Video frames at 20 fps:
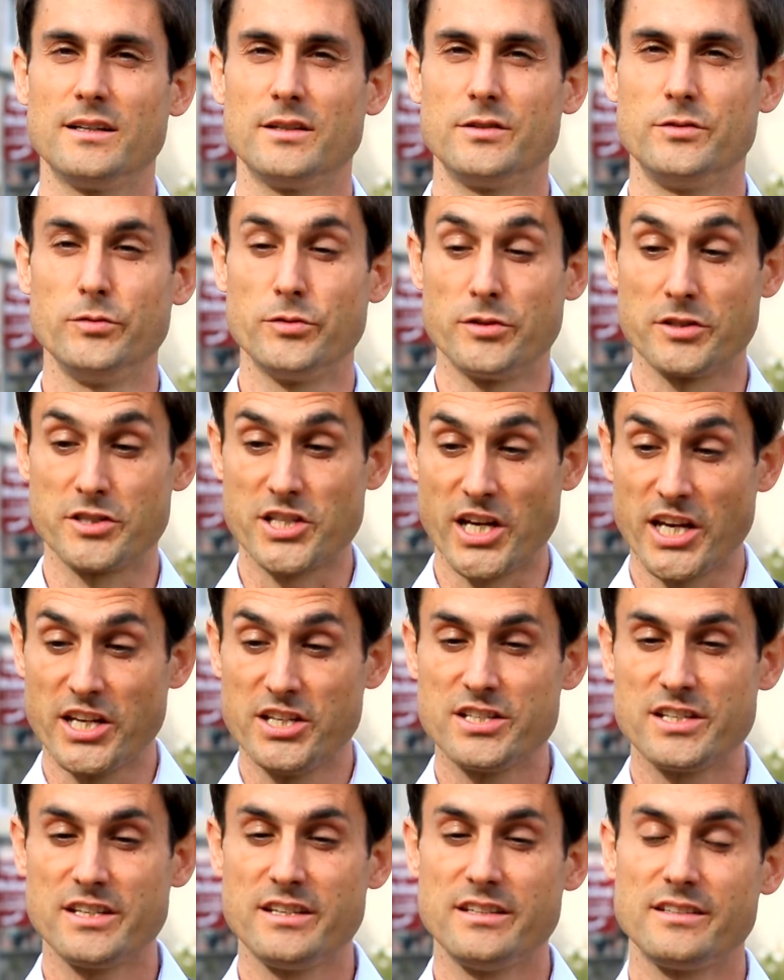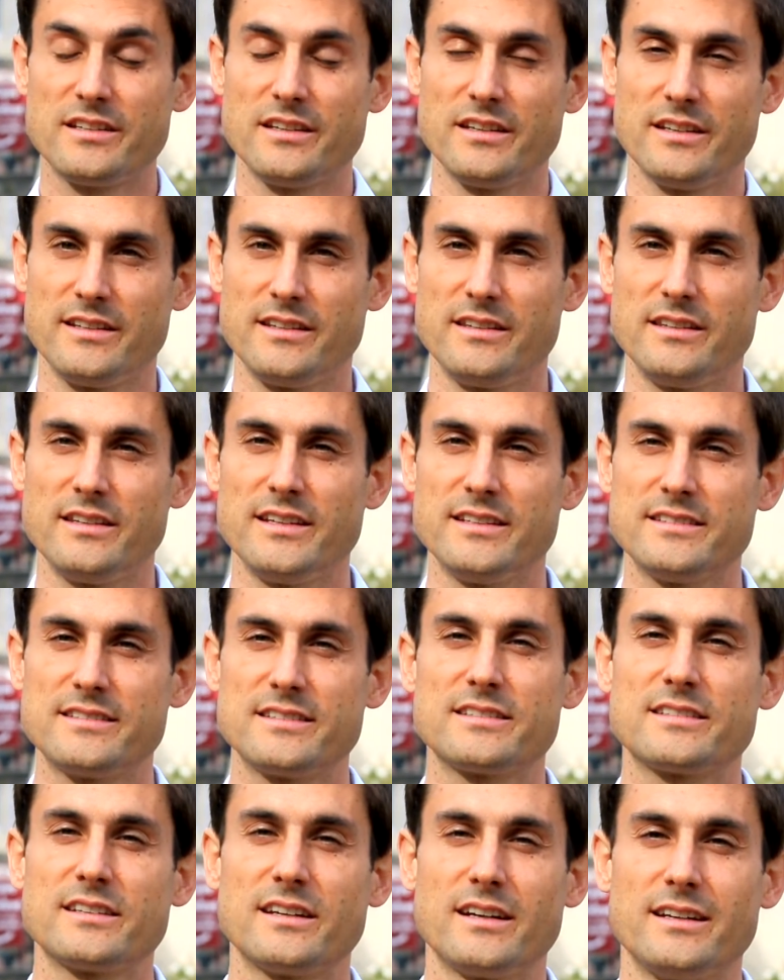due to changes in
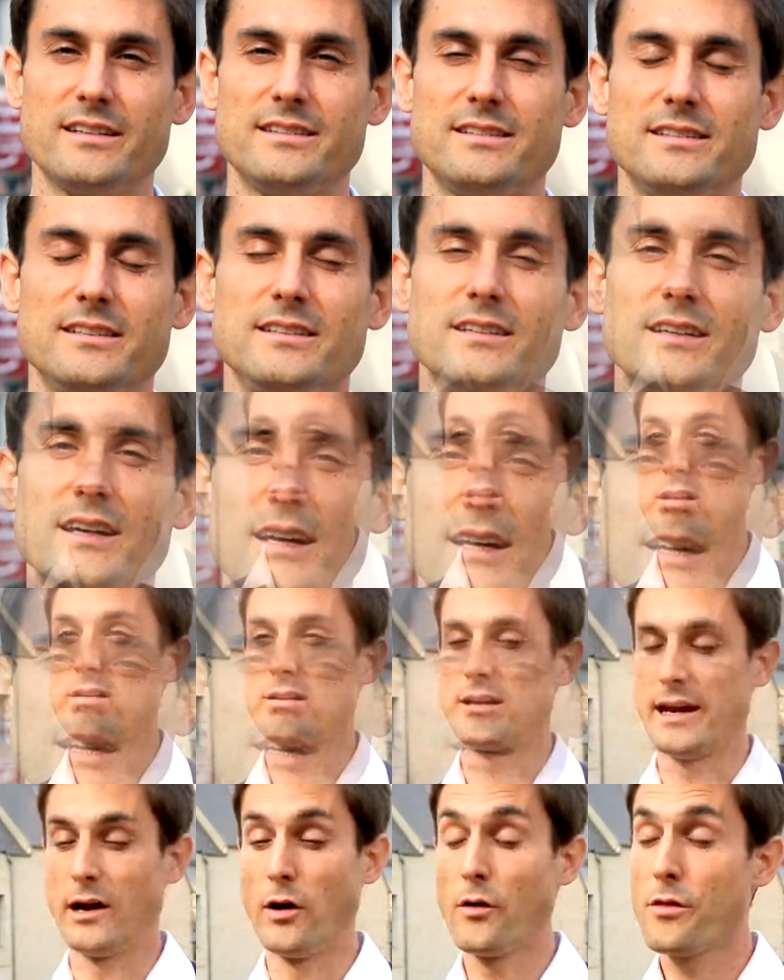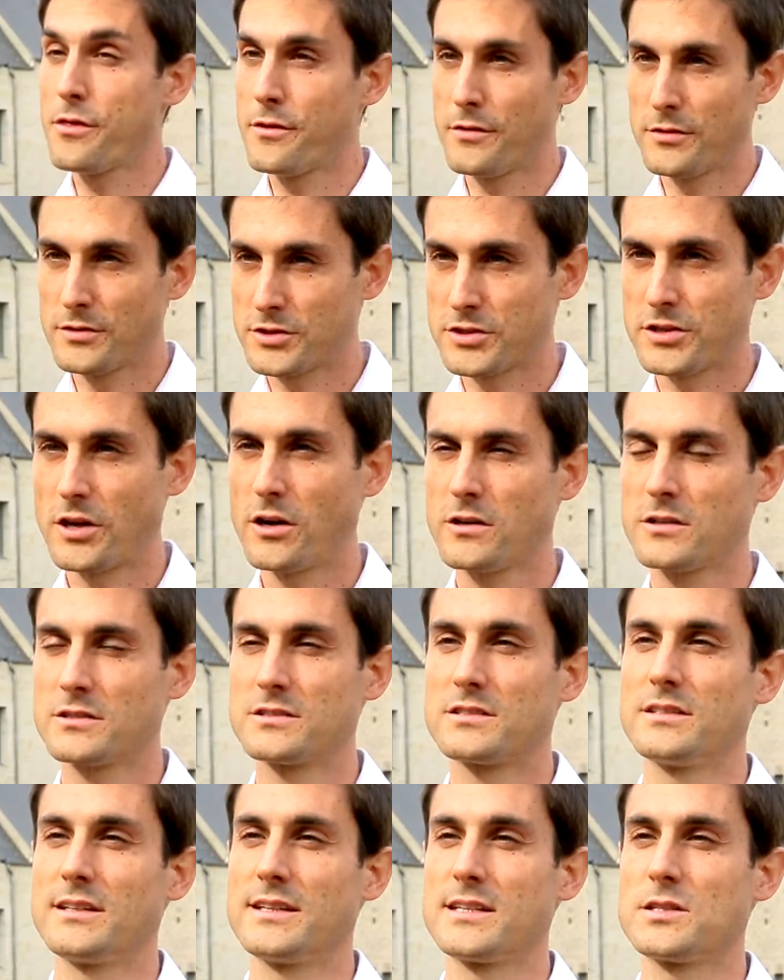society, health
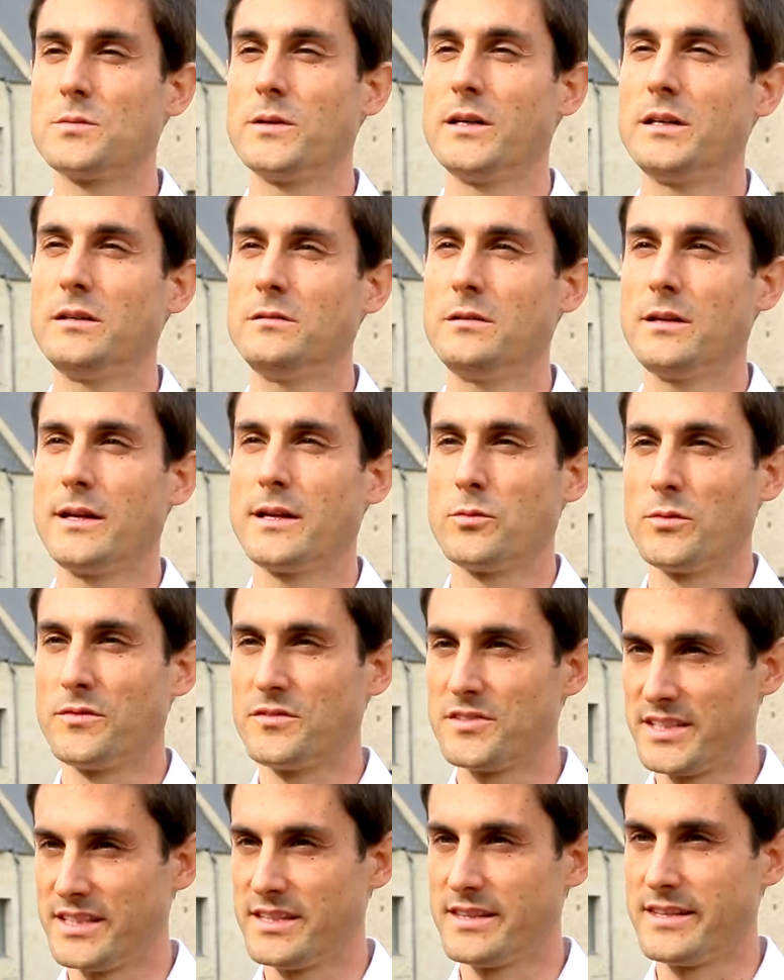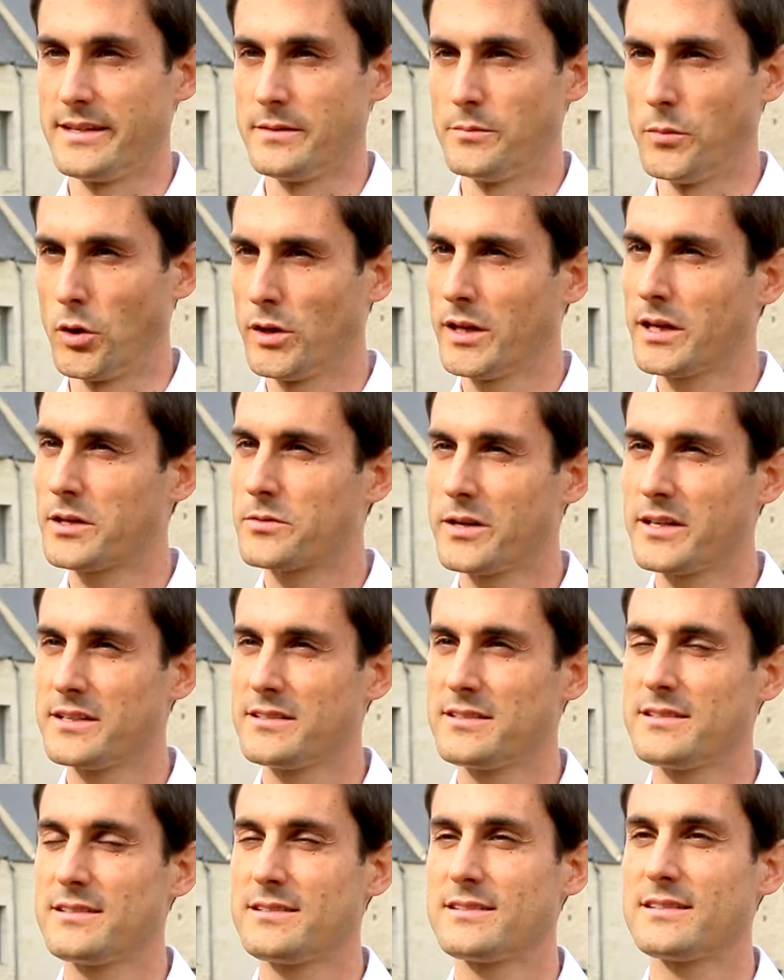shocks as well, and we've seen the Ebola
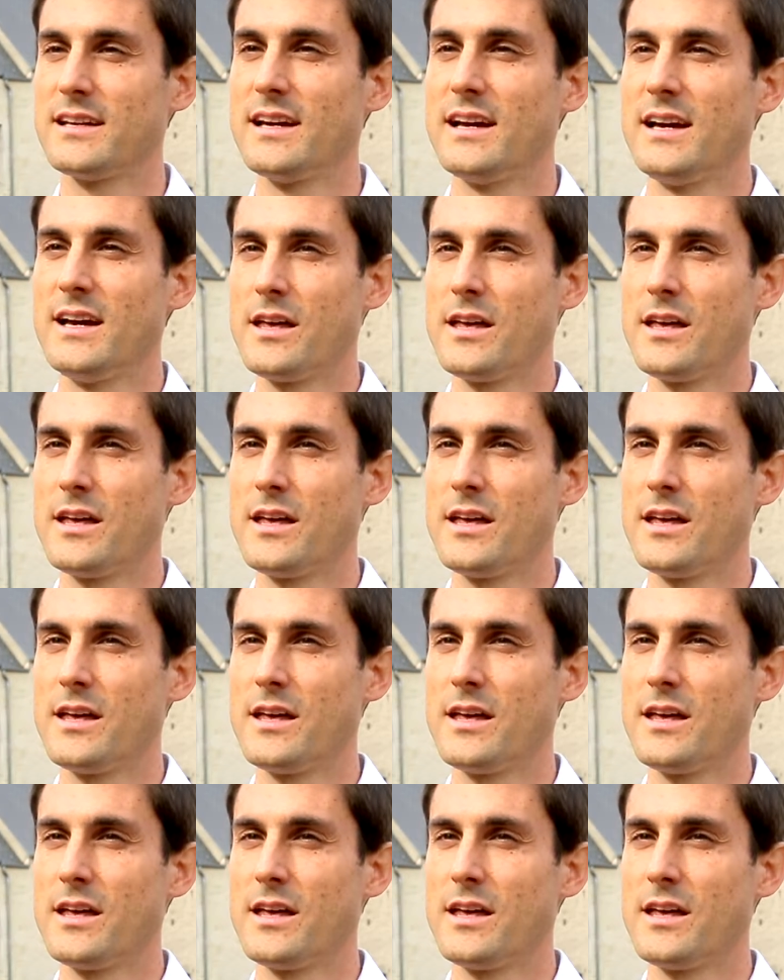crisis.